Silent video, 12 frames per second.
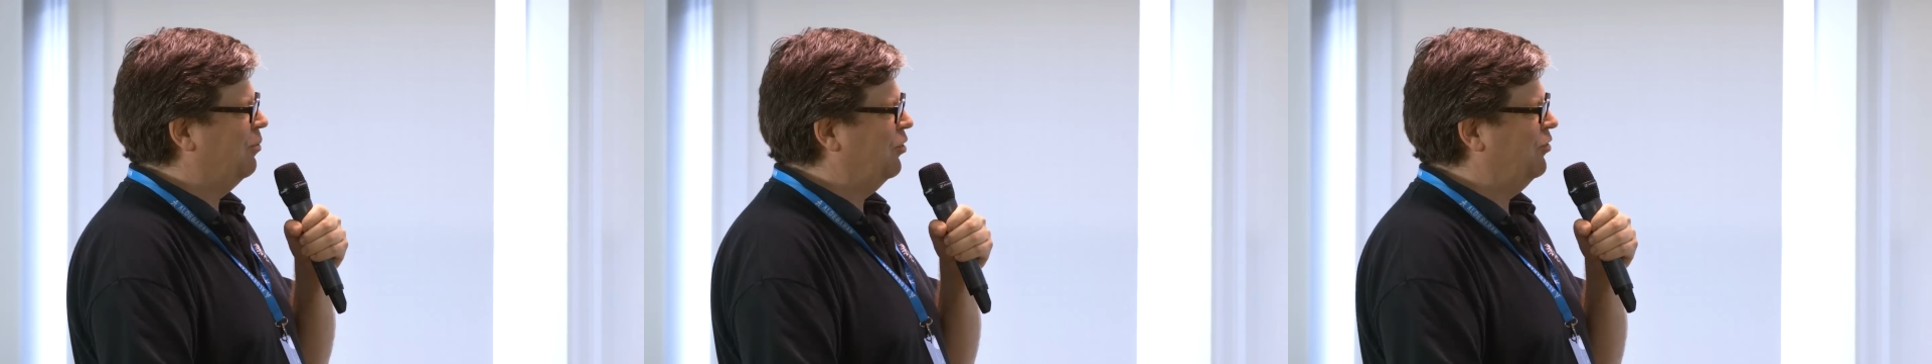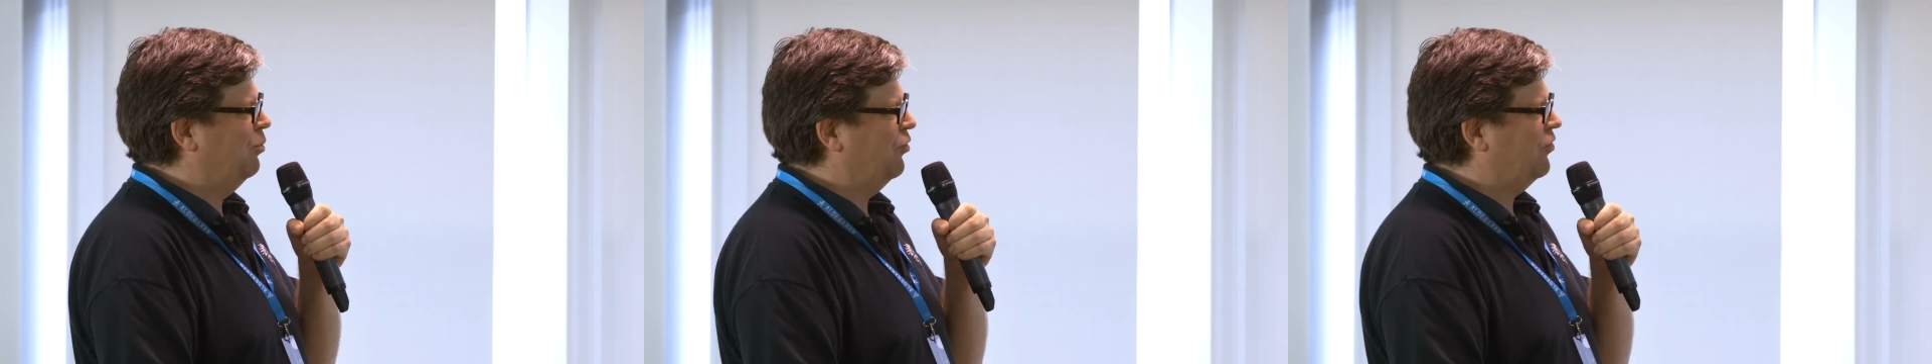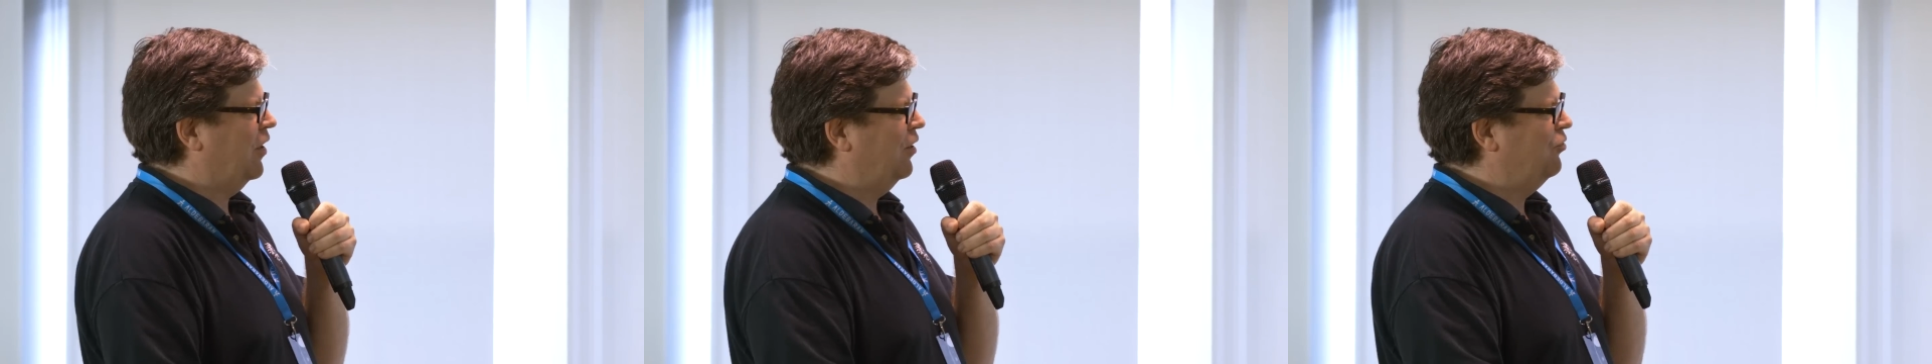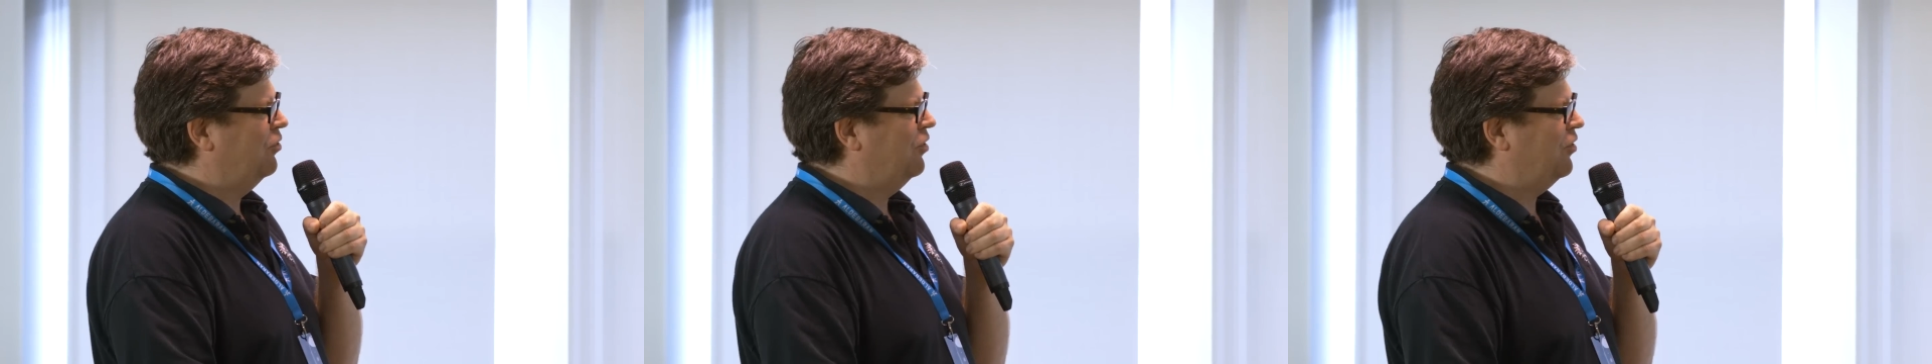at multiple
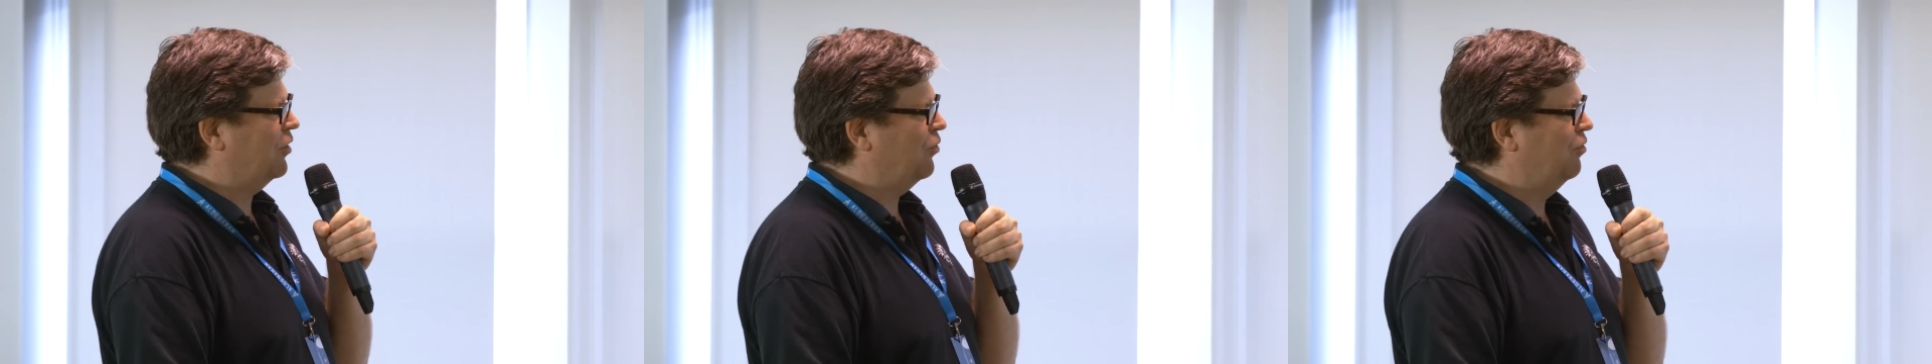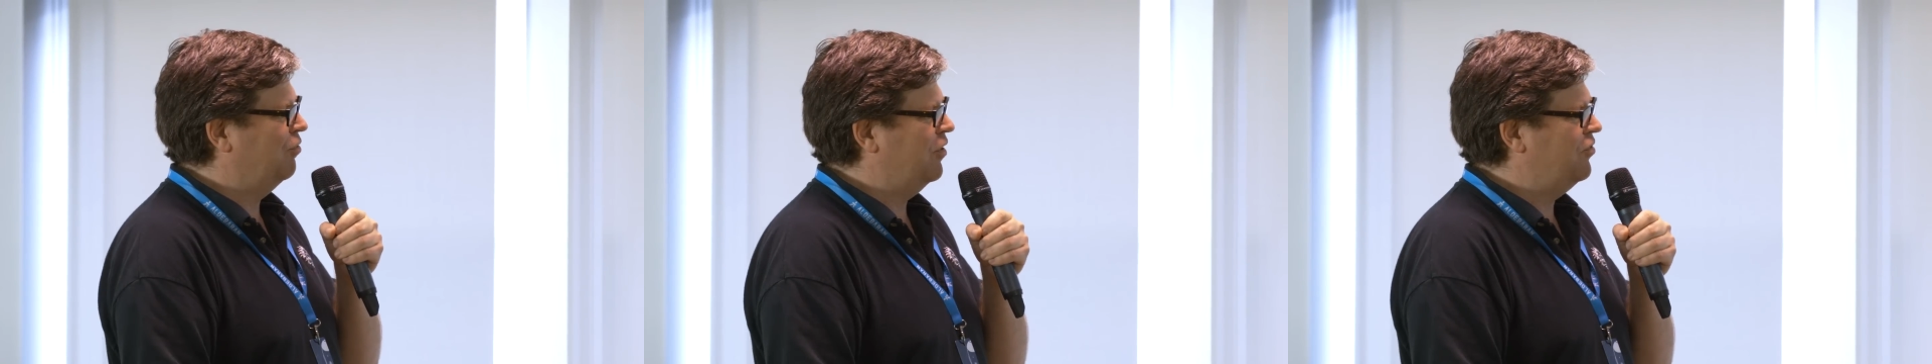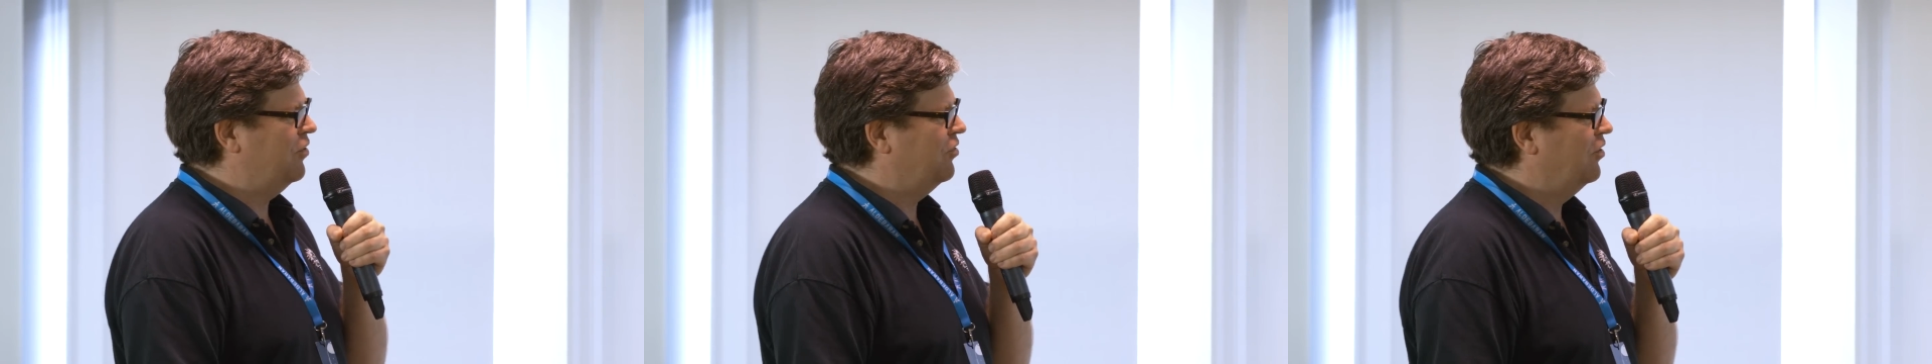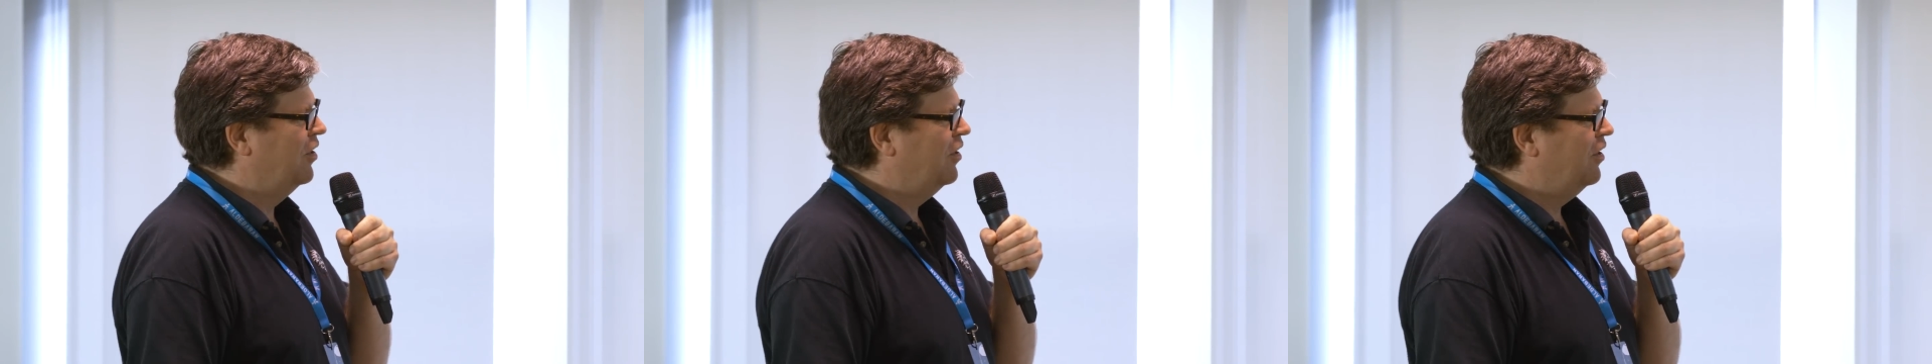scale to detect all
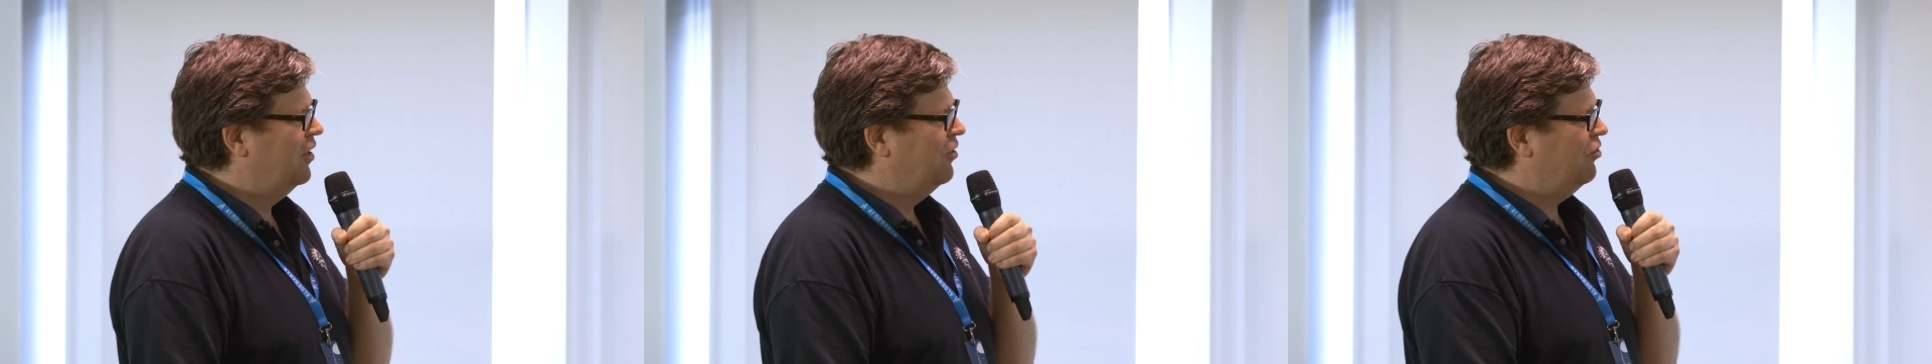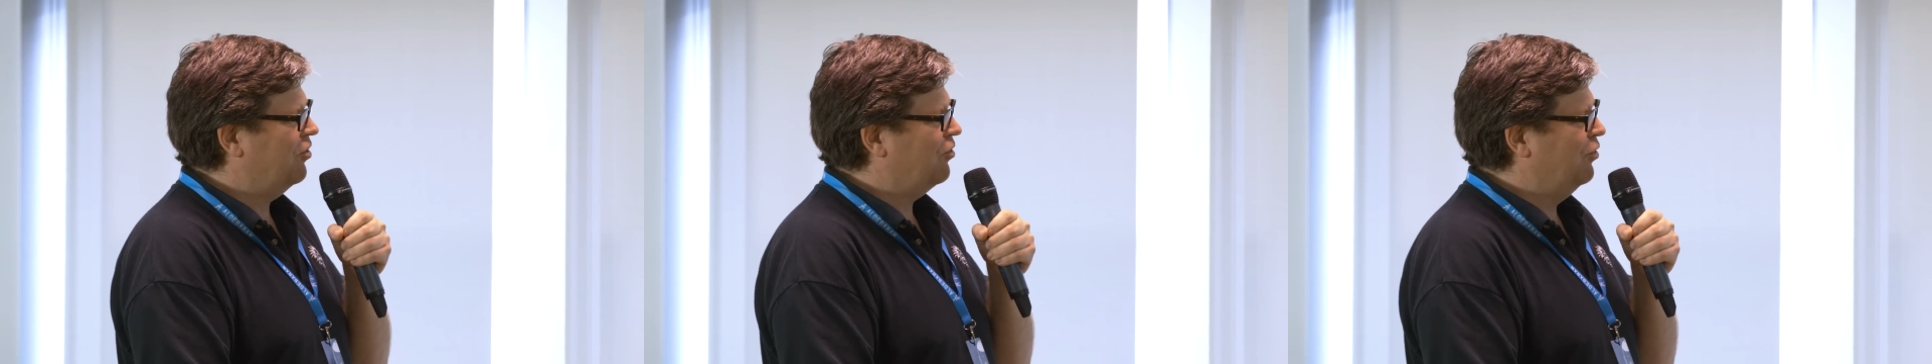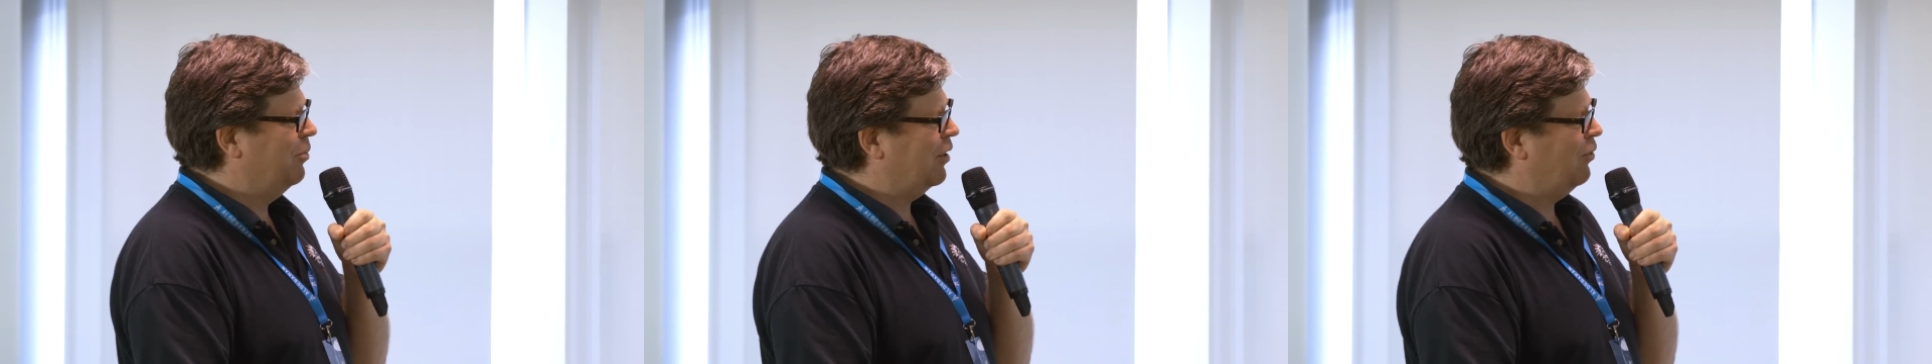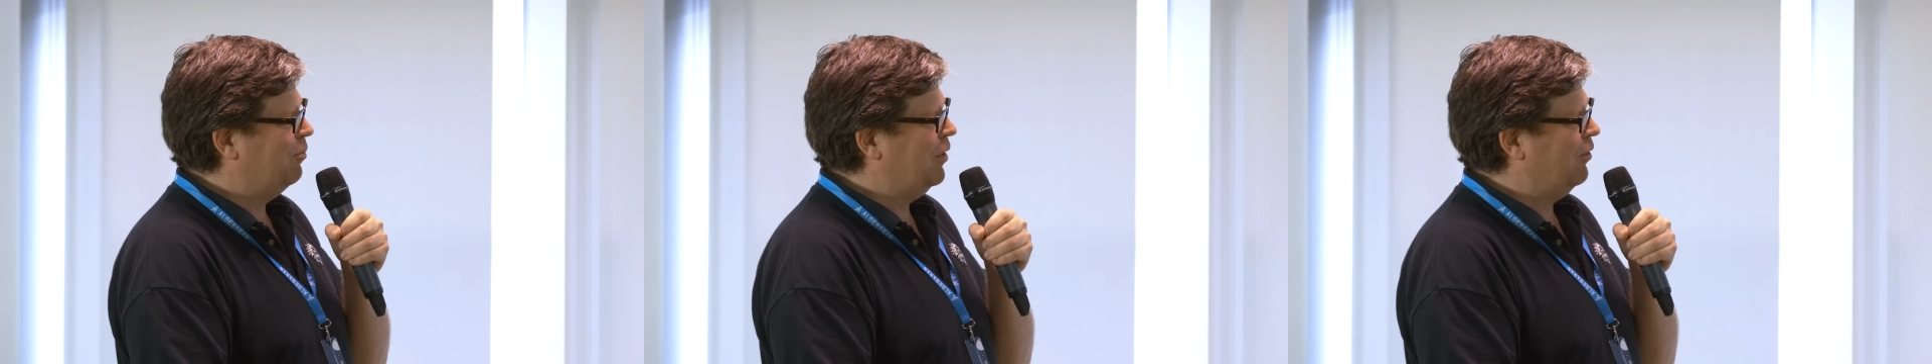faces. This is actually my
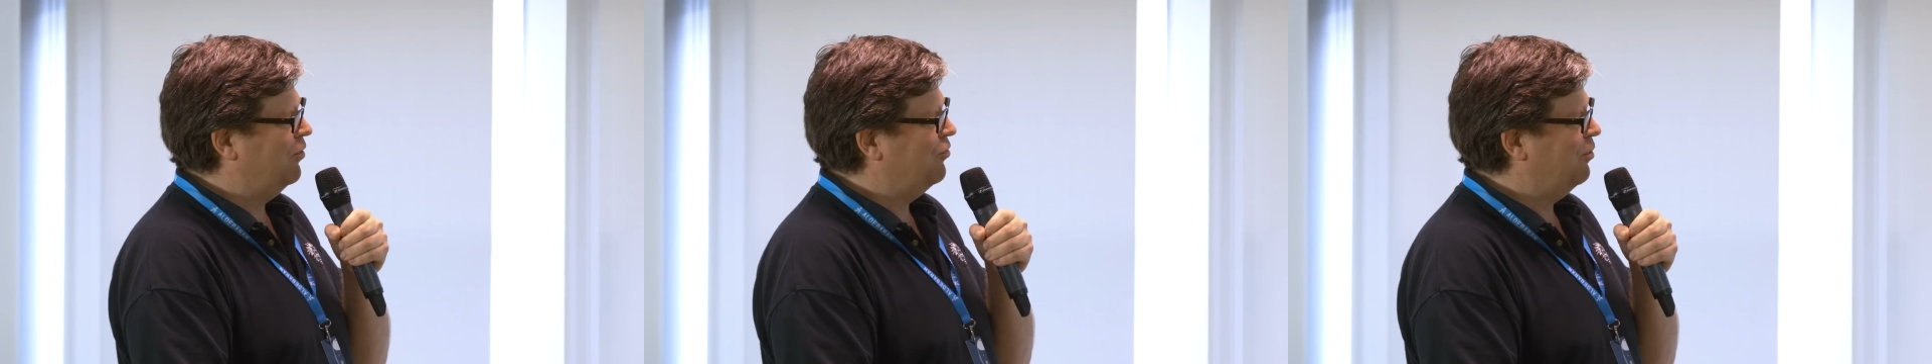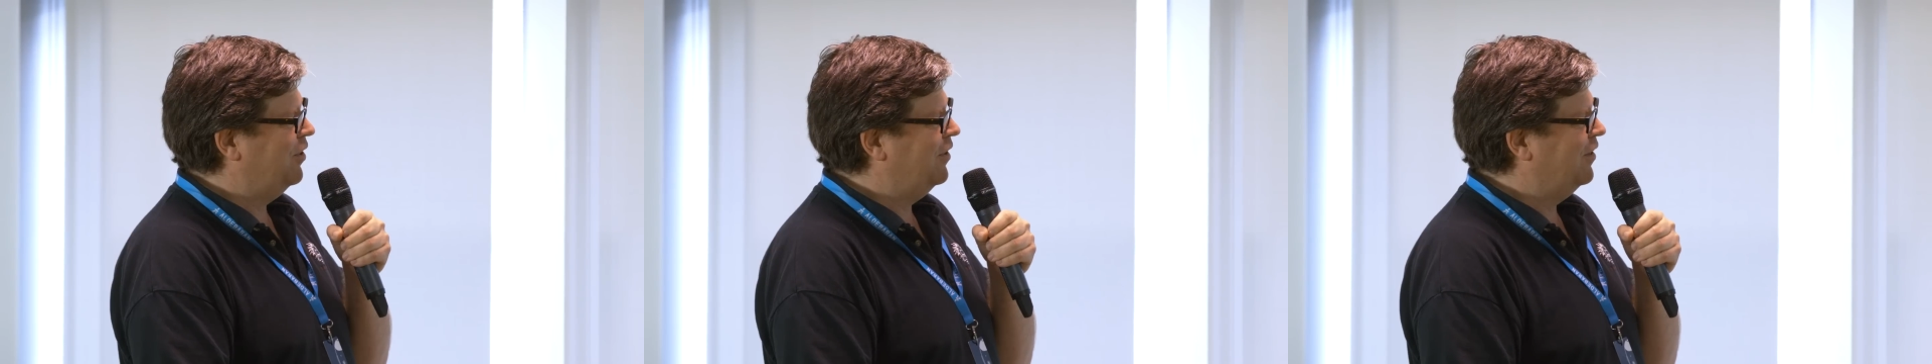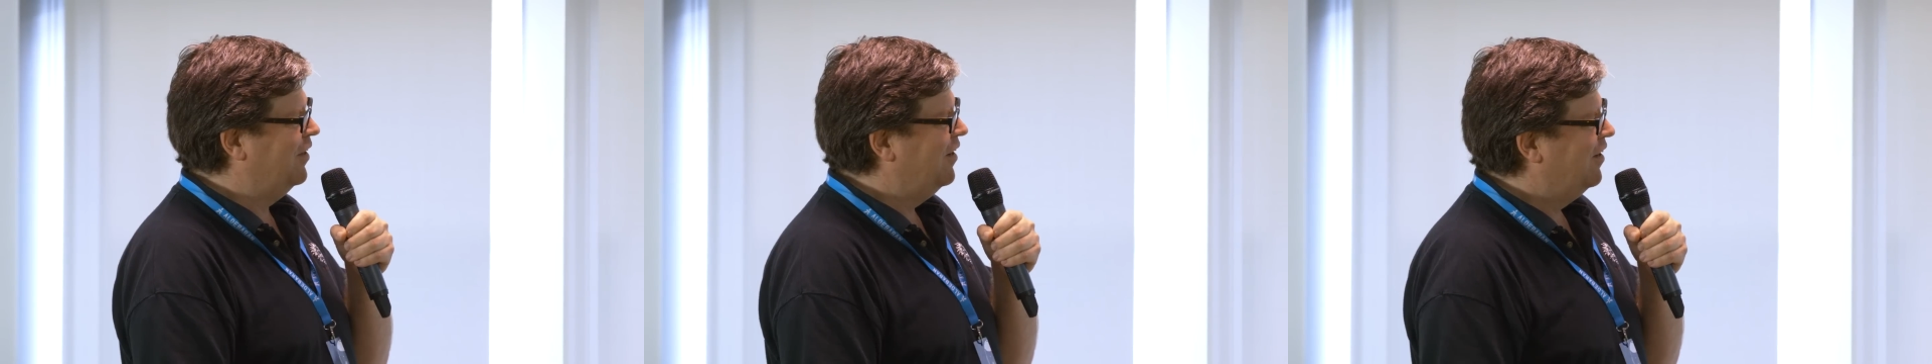grandparents' wedding.